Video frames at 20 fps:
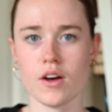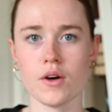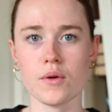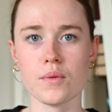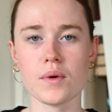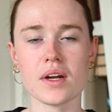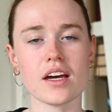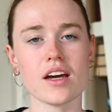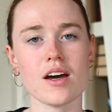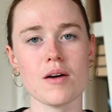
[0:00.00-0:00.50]

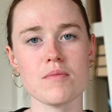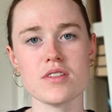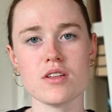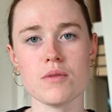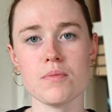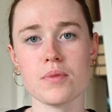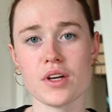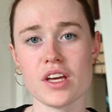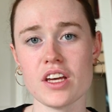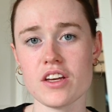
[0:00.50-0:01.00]
When it comes to
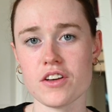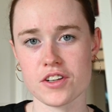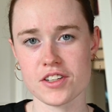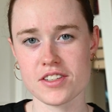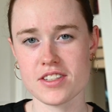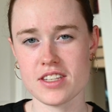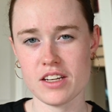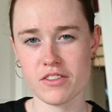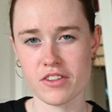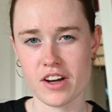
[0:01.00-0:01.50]
booking your
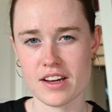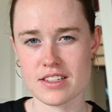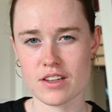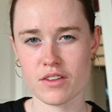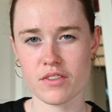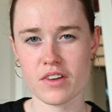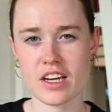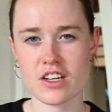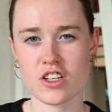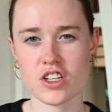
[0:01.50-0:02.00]
seat
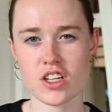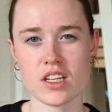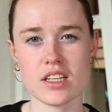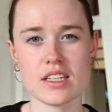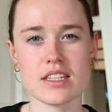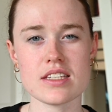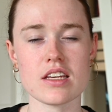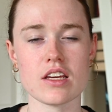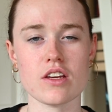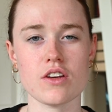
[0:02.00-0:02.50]

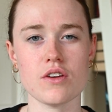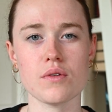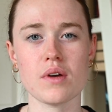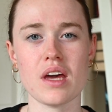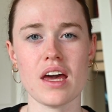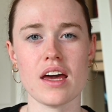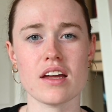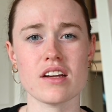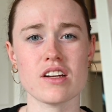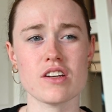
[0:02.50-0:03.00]
reservations, you
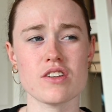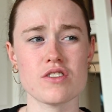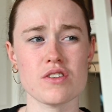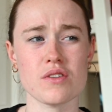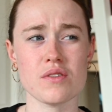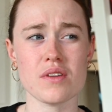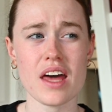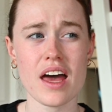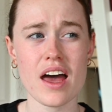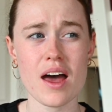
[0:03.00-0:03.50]
can
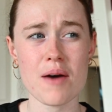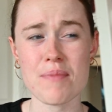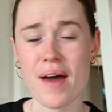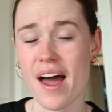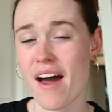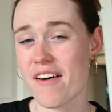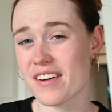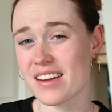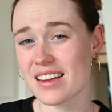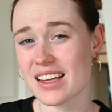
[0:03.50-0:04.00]
do that
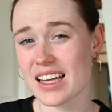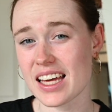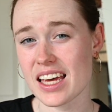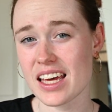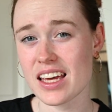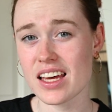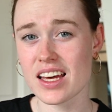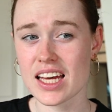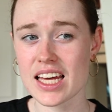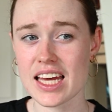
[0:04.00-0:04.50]

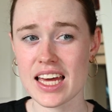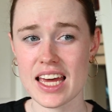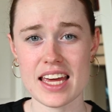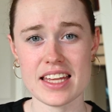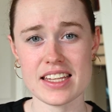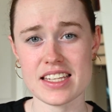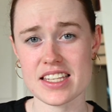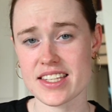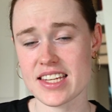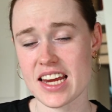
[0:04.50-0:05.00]
apparently
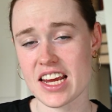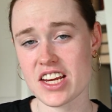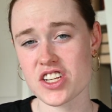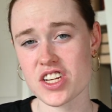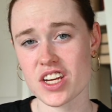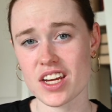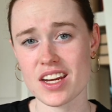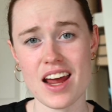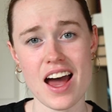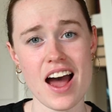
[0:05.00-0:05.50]
in the
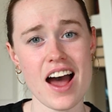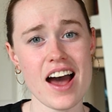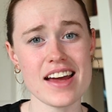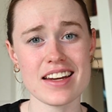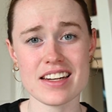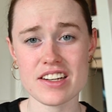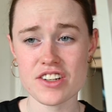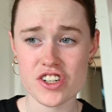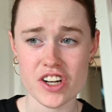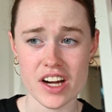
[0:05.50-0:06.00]
station. I
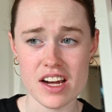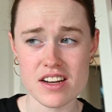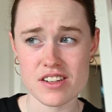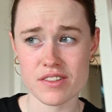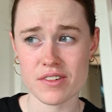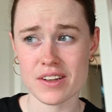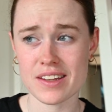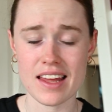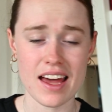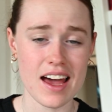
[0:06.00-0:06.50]
didn't try
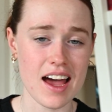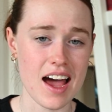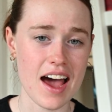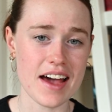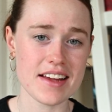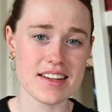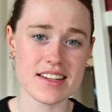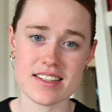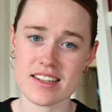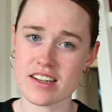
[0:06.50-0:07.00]
doing that.
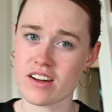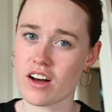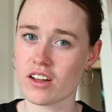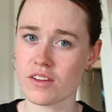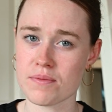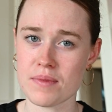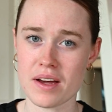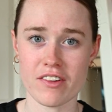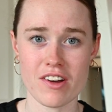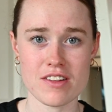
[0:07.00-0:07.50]
I just did all
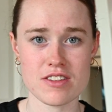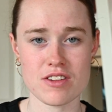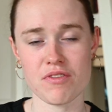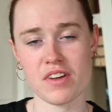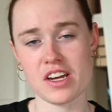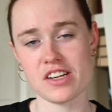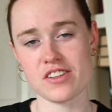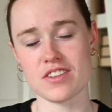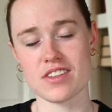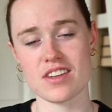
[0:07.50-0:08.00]
of my
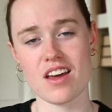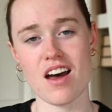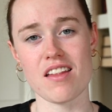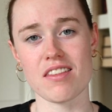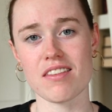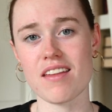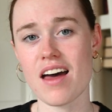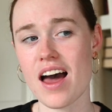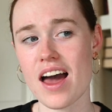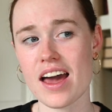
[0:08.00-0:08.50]
reservations
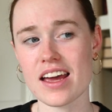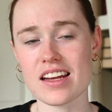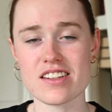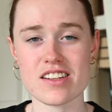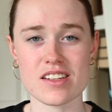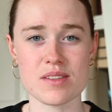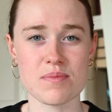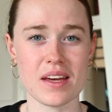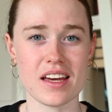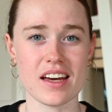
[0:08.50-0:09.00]
online
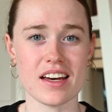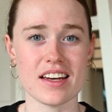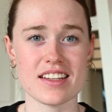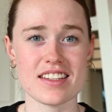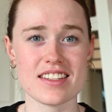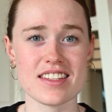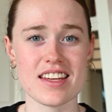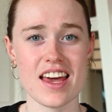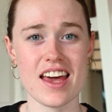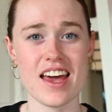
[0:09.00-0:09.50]
just
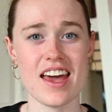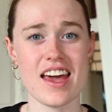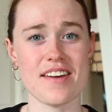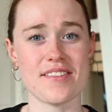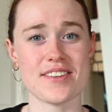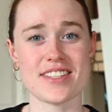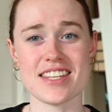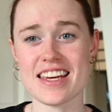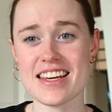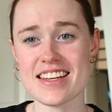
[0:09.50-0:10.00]
because it
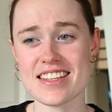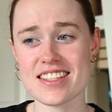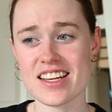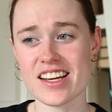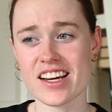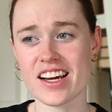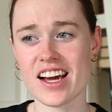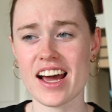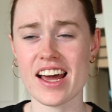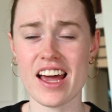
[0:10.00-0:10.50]
was
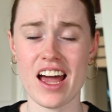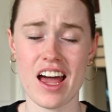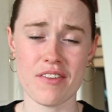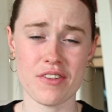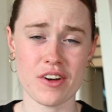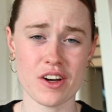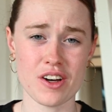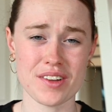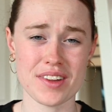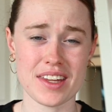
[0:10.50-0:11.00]
easier. I have
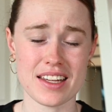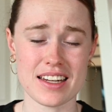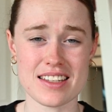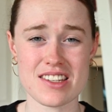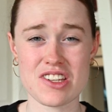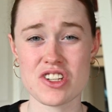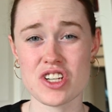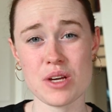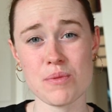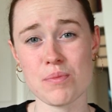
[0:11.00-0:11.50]
heard that
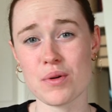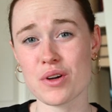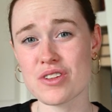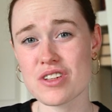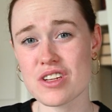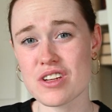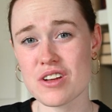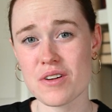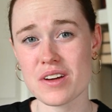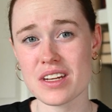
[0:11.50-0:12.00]
it's cheaper
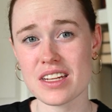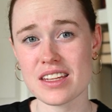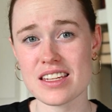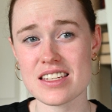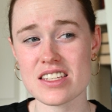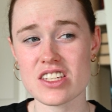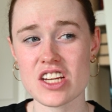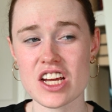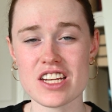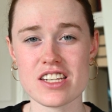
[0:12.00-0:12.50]
to do it in the
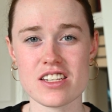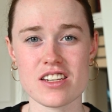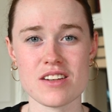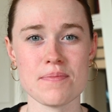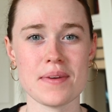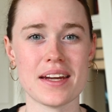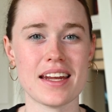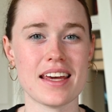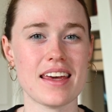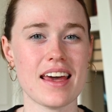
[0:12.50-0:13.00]
station,
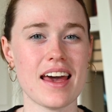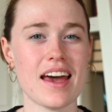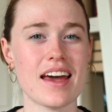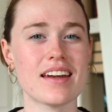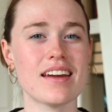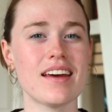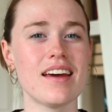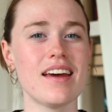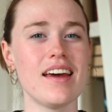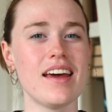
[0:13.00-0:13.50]
but
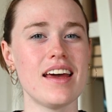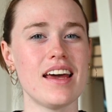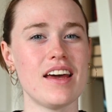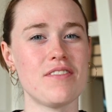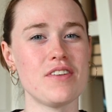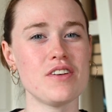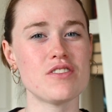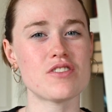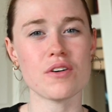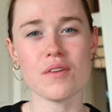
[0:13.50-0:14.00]
again,
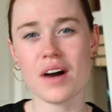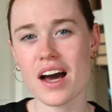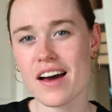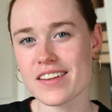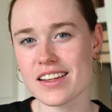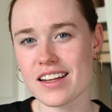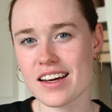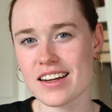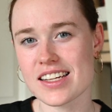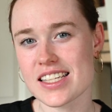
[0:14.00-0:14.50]
if you don't have
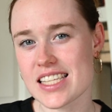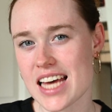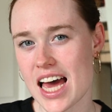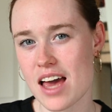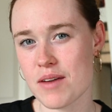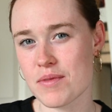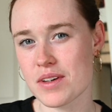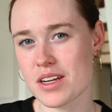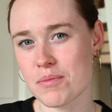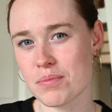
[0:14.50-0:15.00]
a lot of
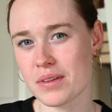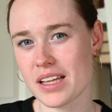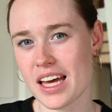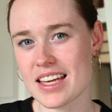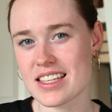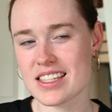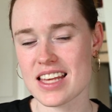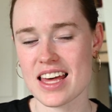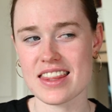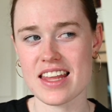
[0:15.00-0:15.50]
time in a
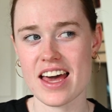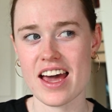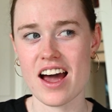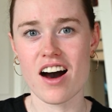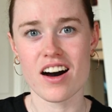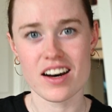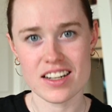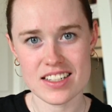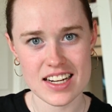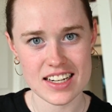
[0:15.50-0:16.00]
place and there
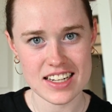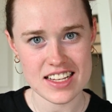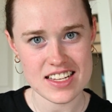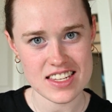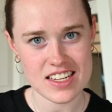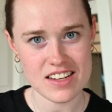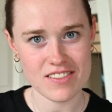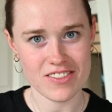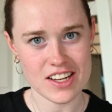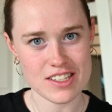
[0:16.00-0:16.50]
aren't any
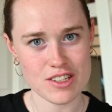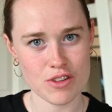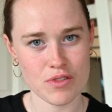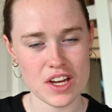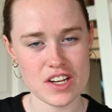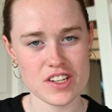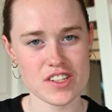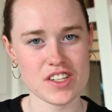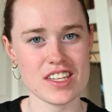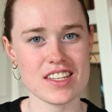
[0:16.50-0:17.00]
seat
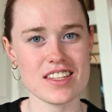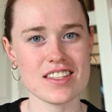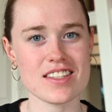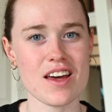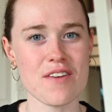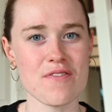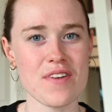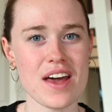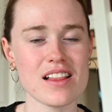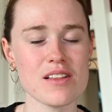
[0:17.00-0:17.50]
reservations
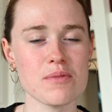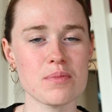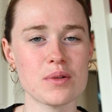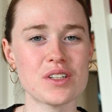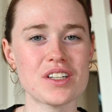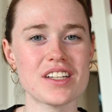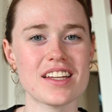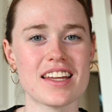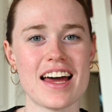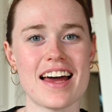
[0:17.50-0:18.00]

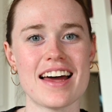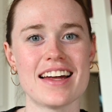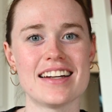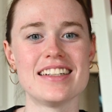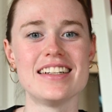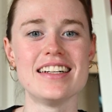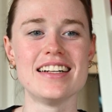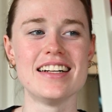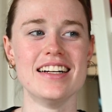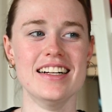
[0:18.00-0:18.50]
available, then
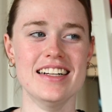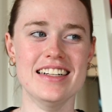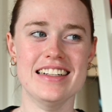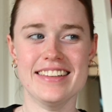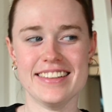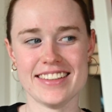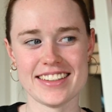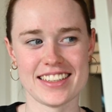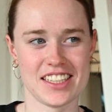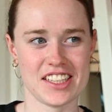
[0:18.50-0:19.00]

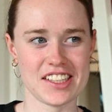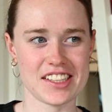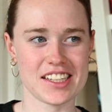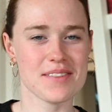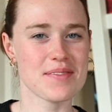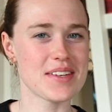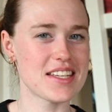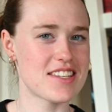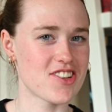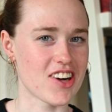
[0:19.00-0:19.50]
you're going
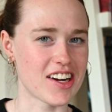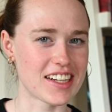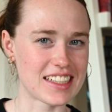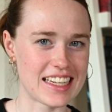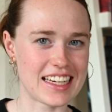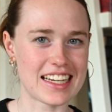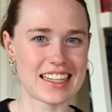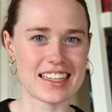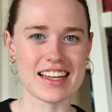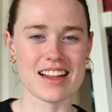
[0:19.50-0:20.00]
to be
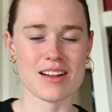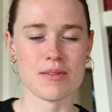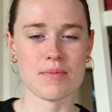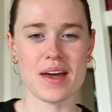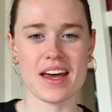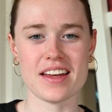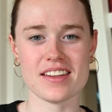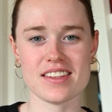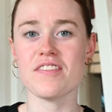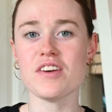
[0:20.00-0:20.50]
struggling a little
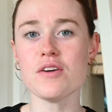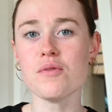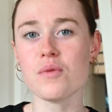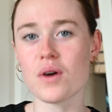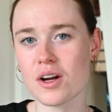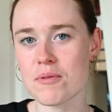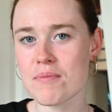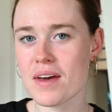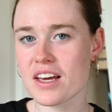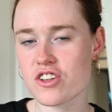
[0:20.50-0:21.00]
bit. If you
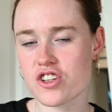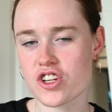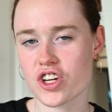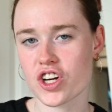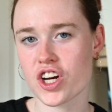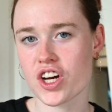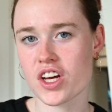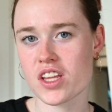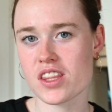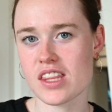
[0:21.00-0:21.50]
want to make
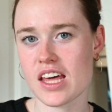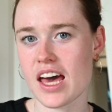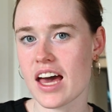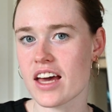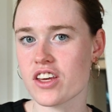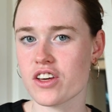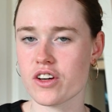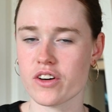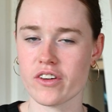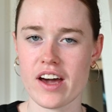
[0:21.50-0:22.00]
sure
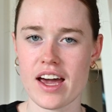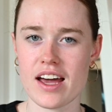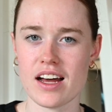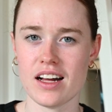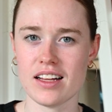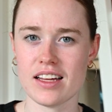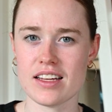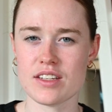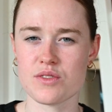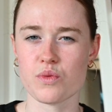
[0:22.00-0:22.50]
that
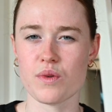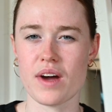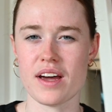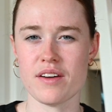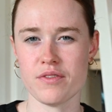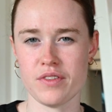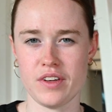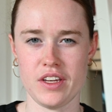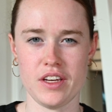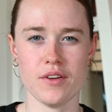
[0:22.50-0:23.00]
Eurail is right
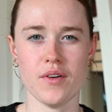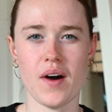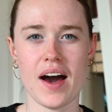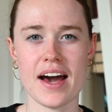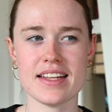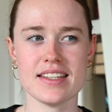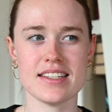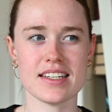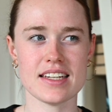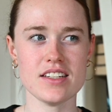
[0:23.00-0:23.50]
for you,
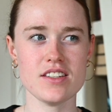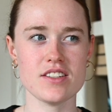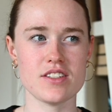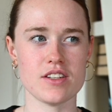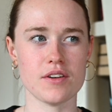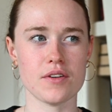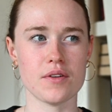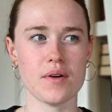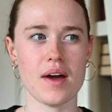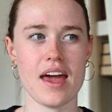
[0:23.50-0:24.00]
I did
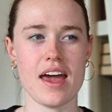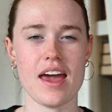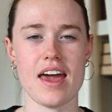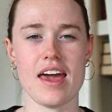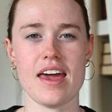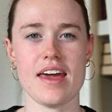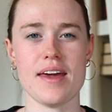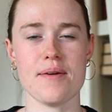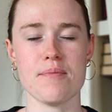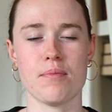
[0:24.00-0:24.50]
do
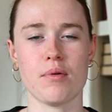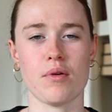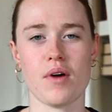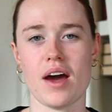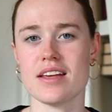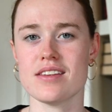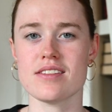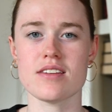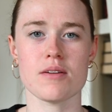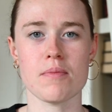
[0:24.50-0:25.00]
a
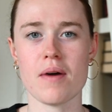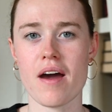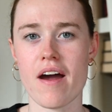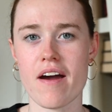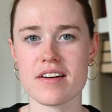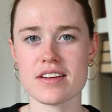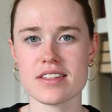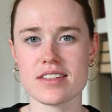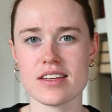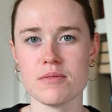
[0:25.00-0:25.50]
price
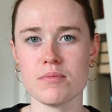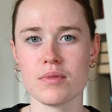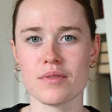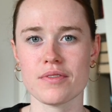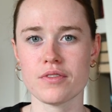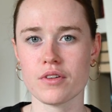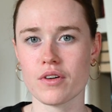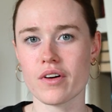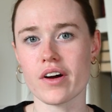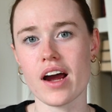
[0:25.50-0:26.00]
comparison
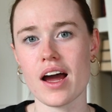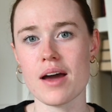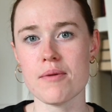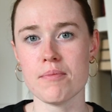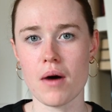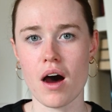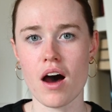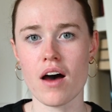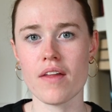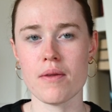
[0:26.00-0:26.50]
before I
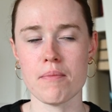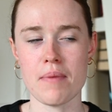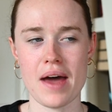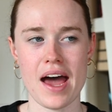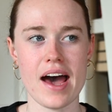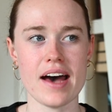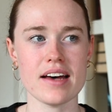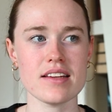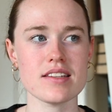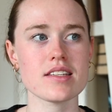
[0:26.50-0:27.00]
bought the
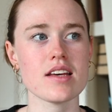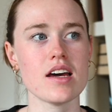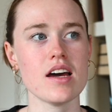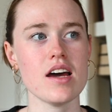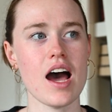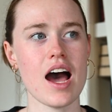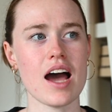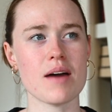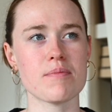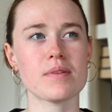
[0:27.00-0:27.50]
pass.
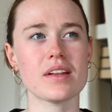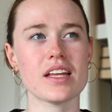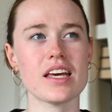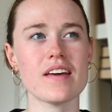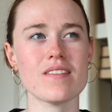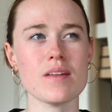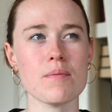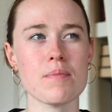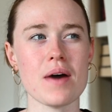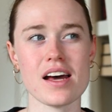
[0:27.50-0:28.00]
I
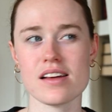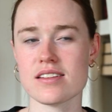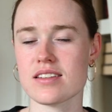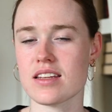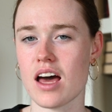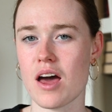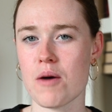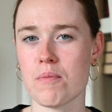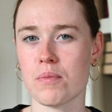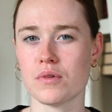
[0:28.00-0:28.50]
believe the pass
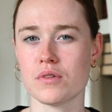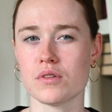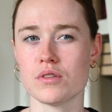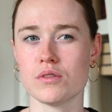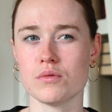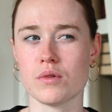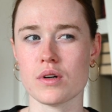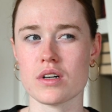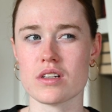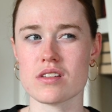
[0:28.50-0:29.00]
that I
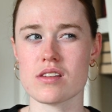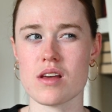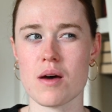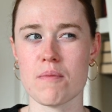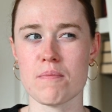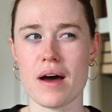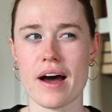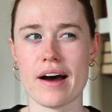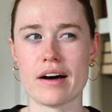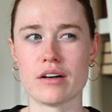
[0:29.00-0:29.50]
bought was
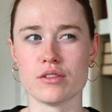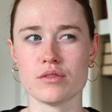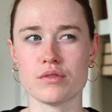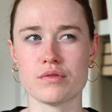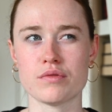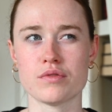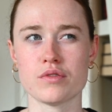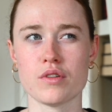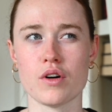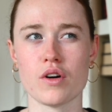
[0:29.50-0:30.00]
about
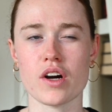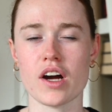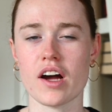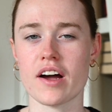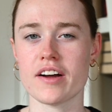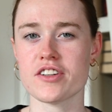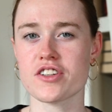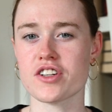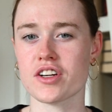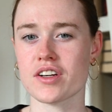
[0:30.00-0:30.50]

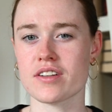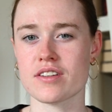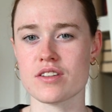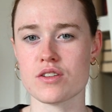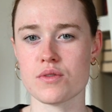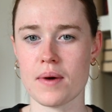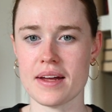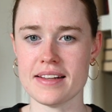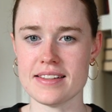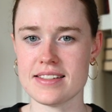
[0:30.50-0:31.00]

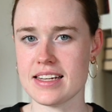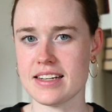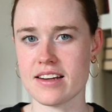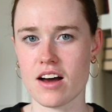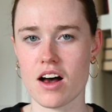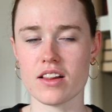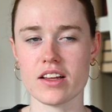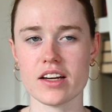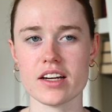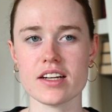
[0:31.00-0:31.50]

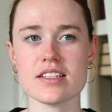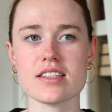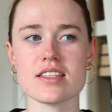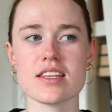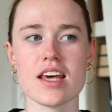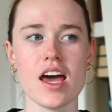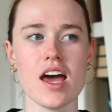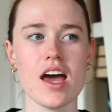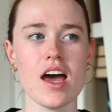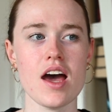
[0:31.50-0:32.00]
$420,
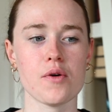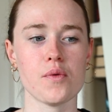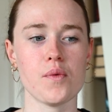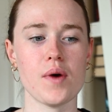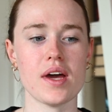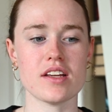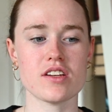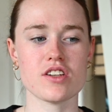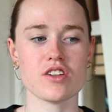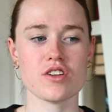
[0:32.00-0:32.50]

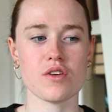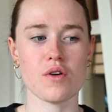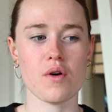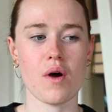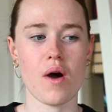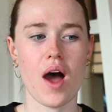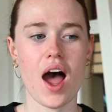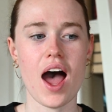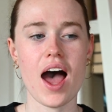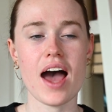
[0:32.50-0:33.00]
which
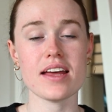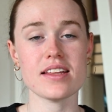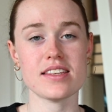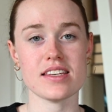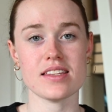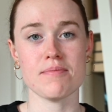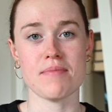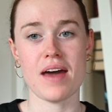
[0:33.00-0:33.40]
I did the